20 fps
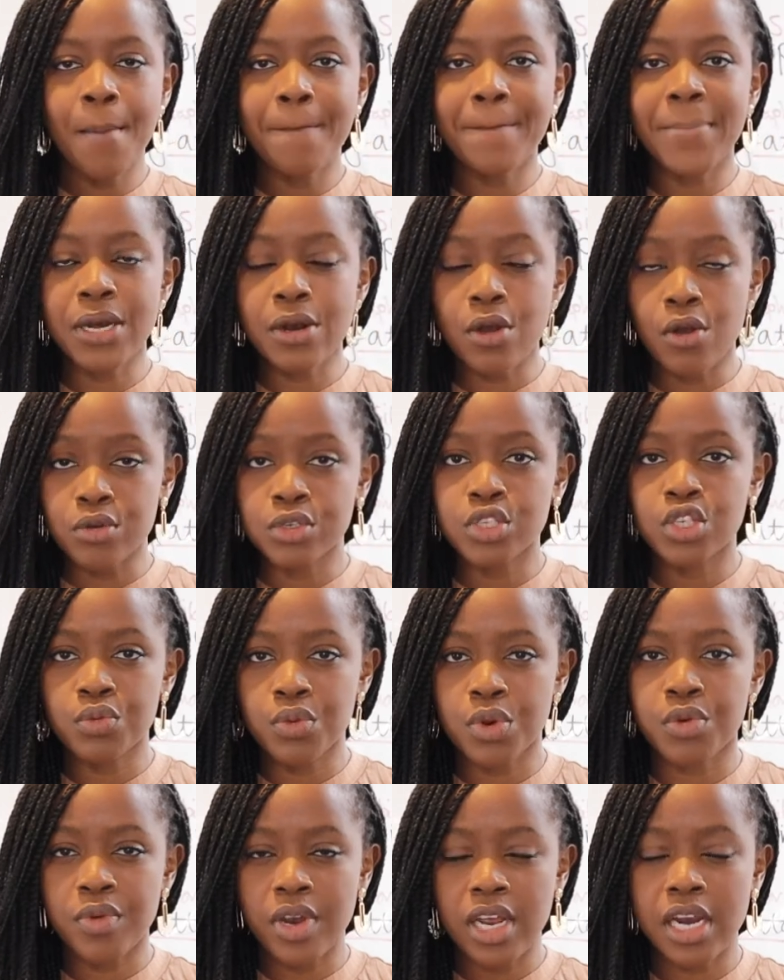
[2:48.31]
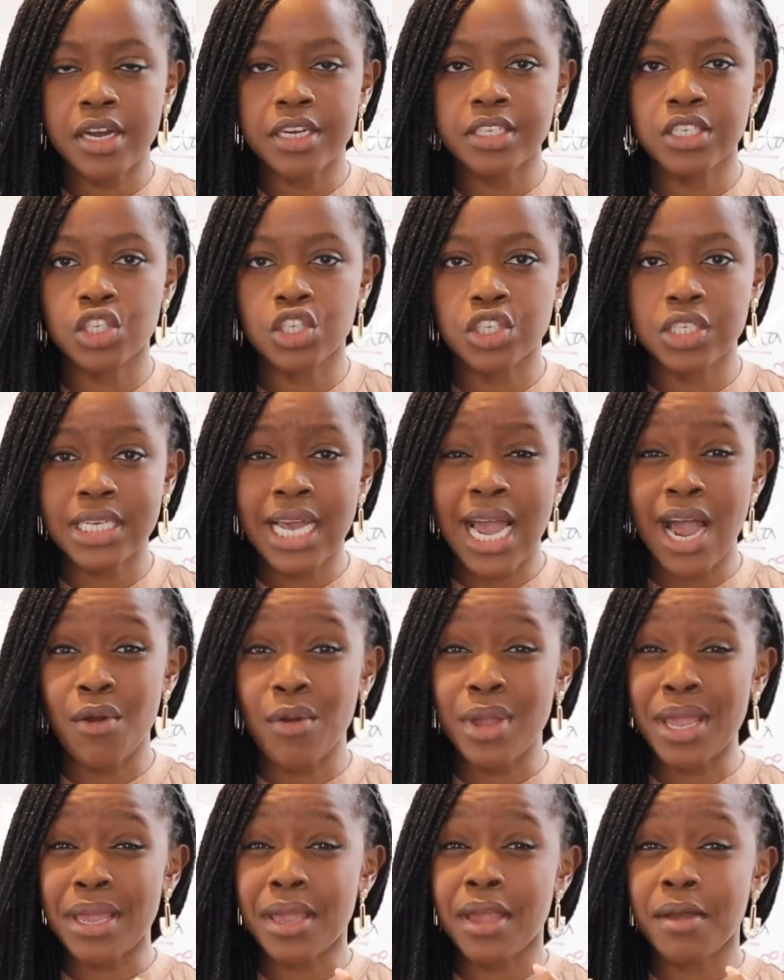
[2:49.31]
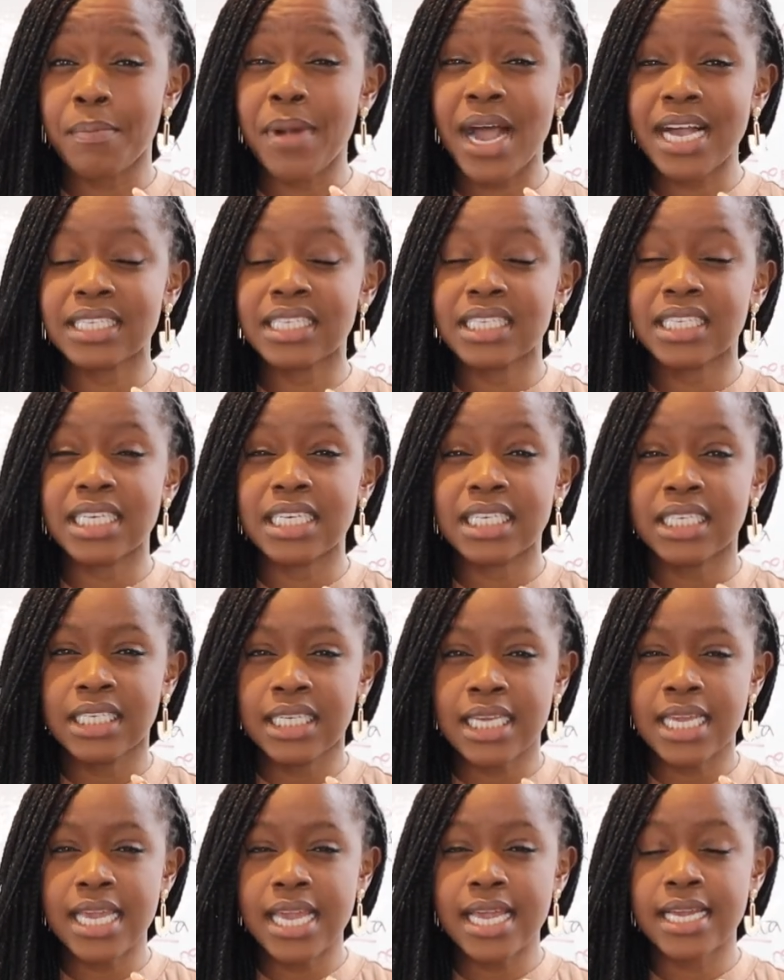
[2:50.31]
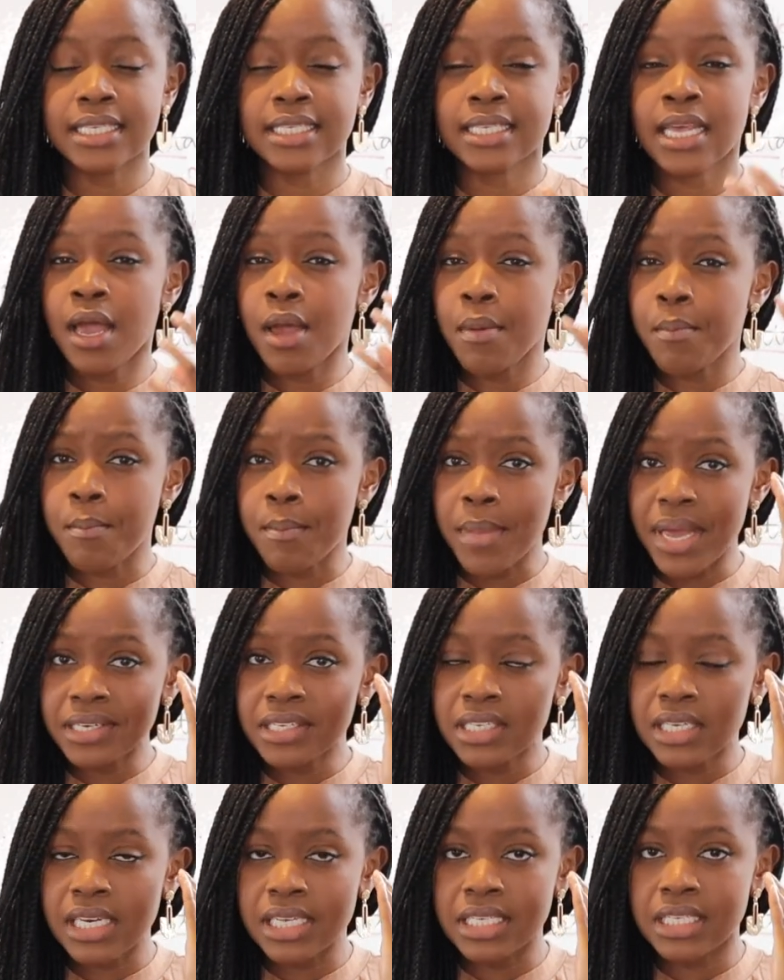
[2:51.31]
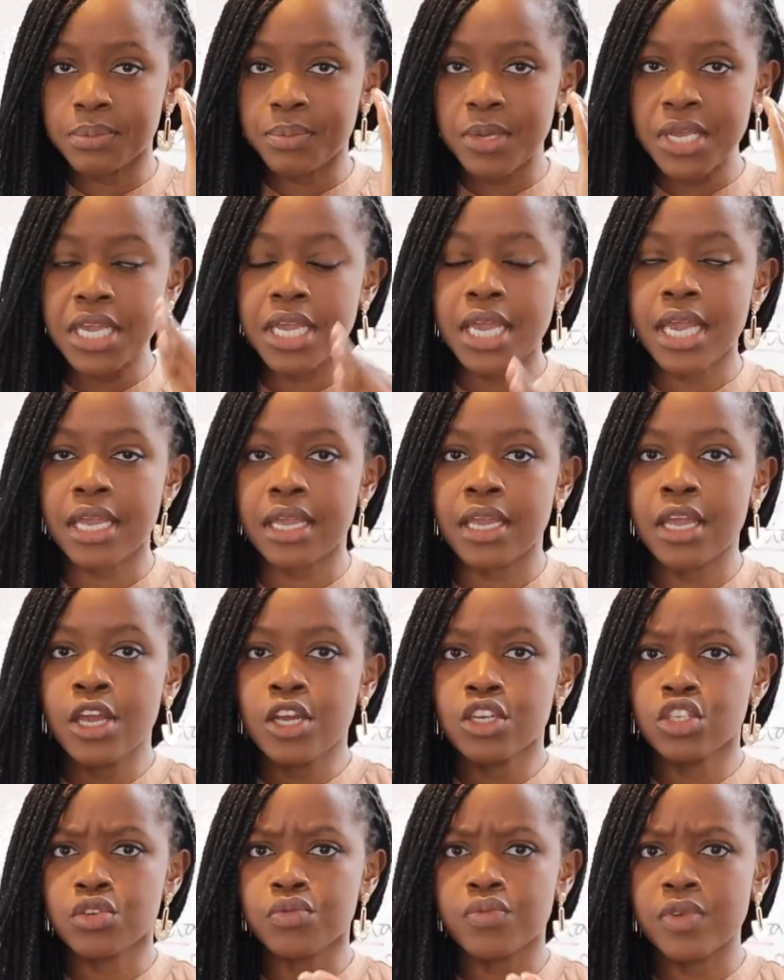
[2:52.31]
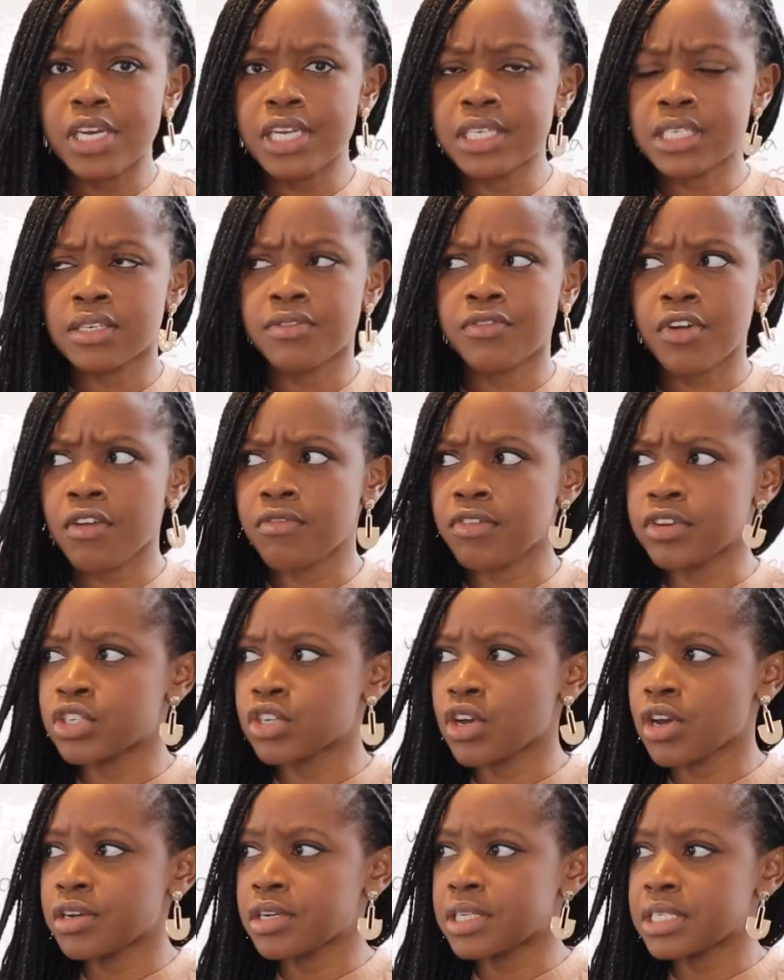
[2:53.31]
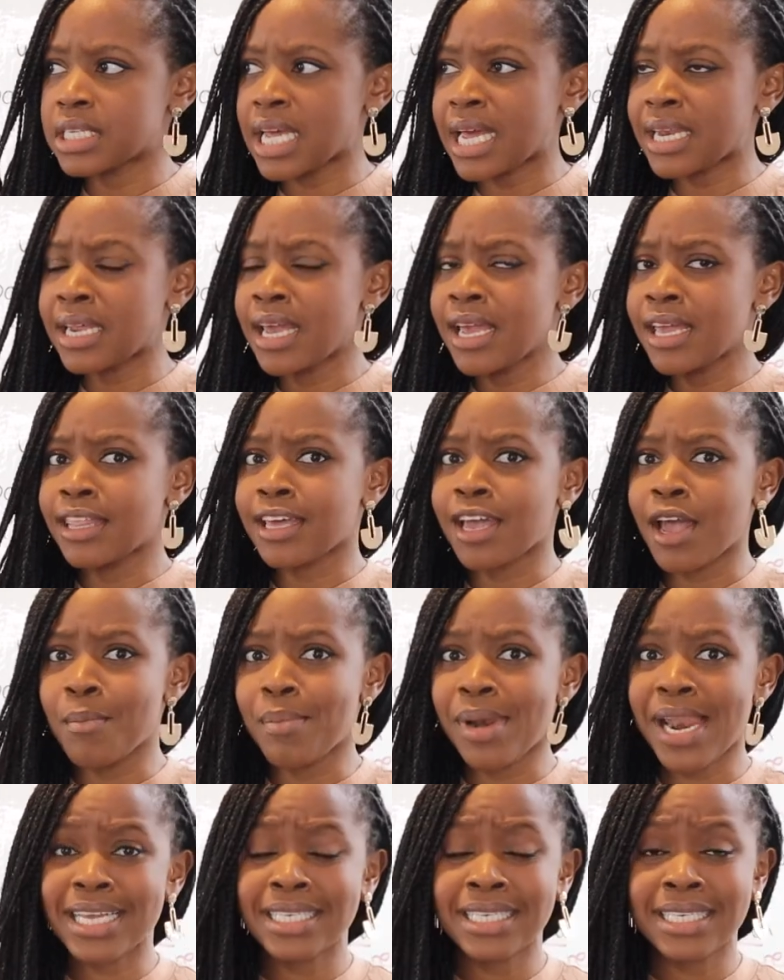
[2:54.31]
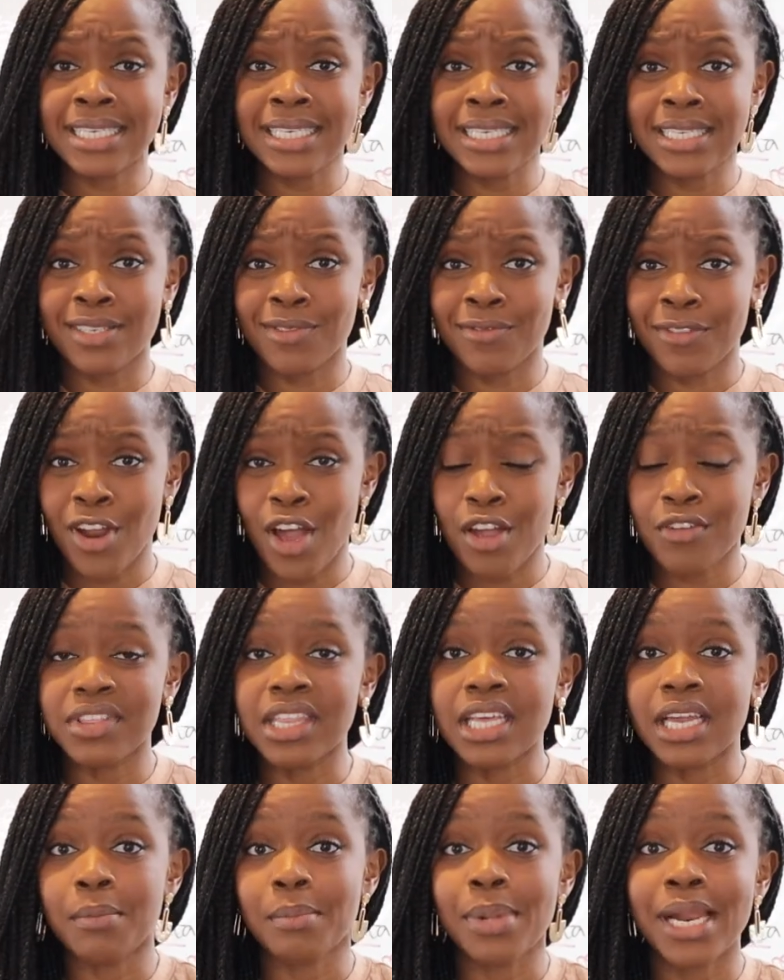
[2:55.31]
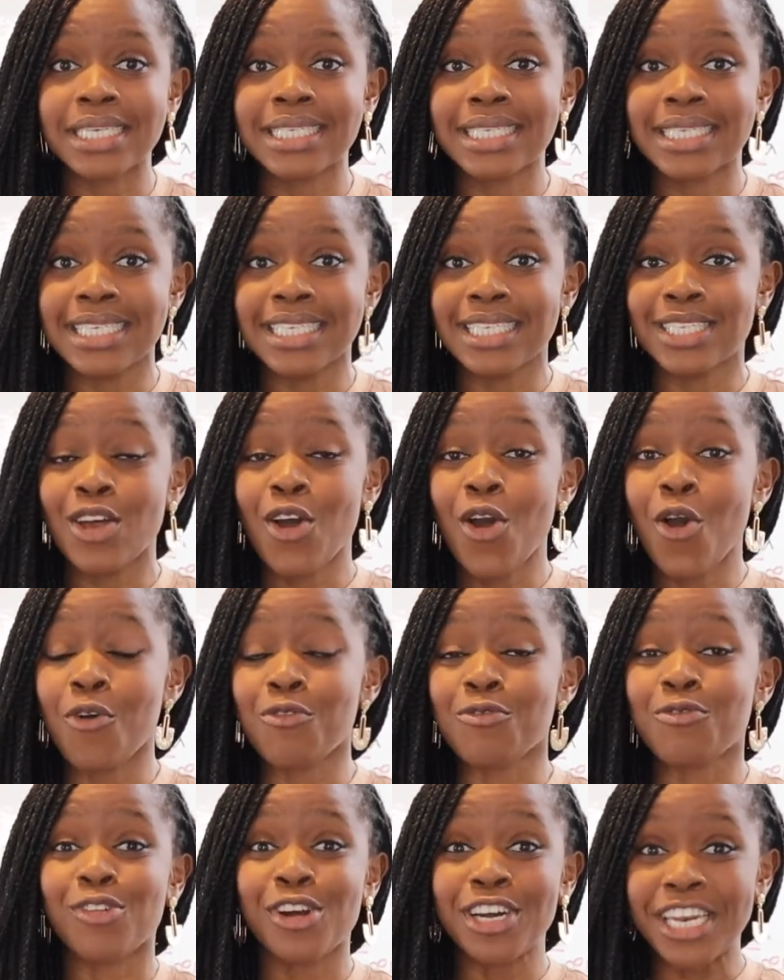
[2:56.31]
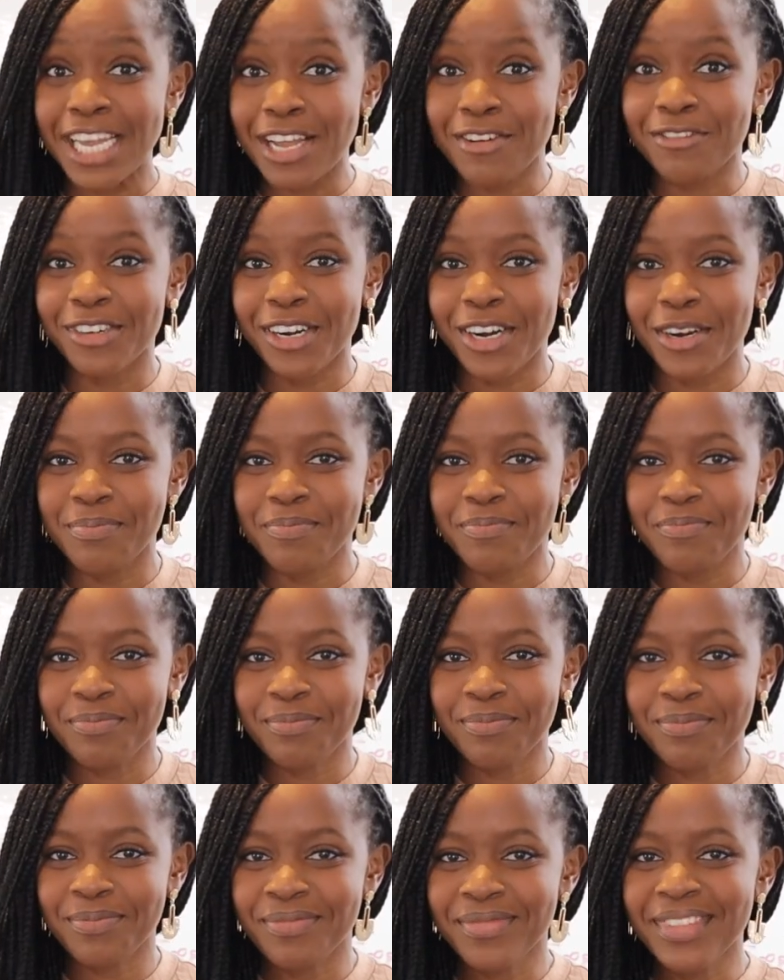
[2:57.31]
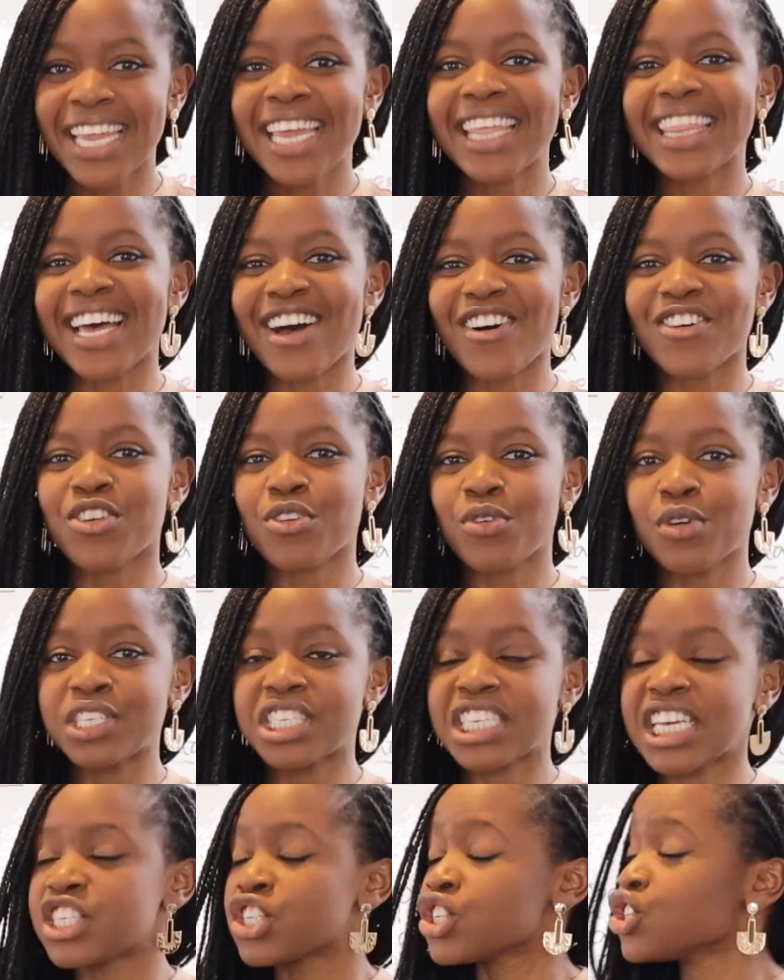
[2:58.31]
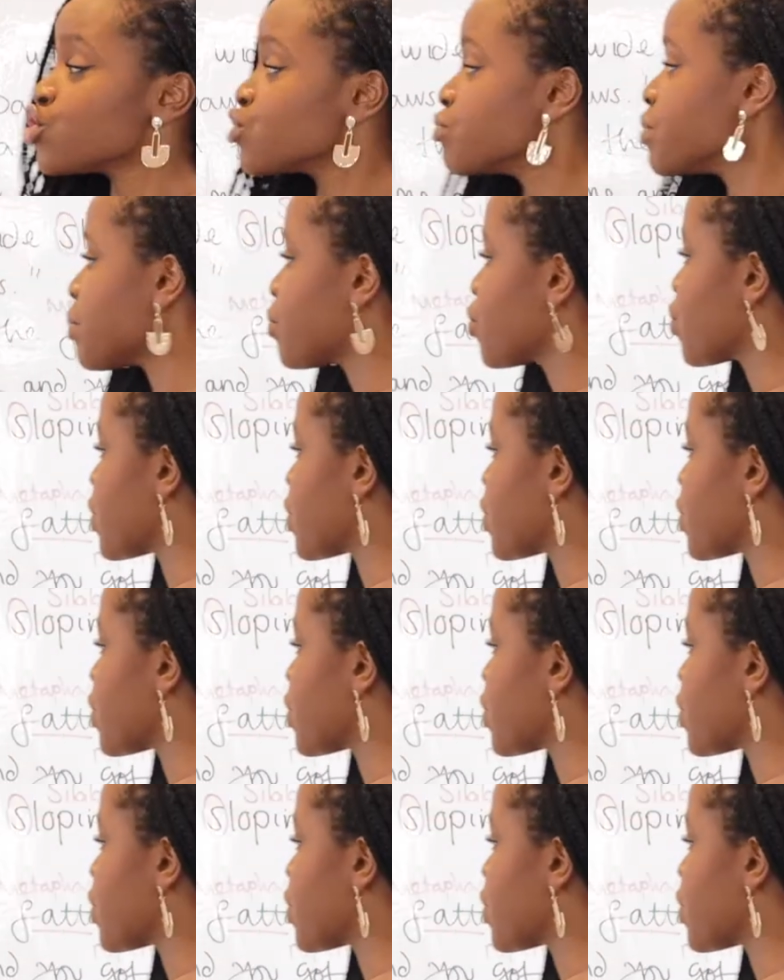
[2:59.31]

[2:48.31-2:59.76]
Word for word: but also we realize just how incapacitated he is, mentally speaking, to really survive and to understand the complexities of life and the complexities of running a farm. The other quotation to remember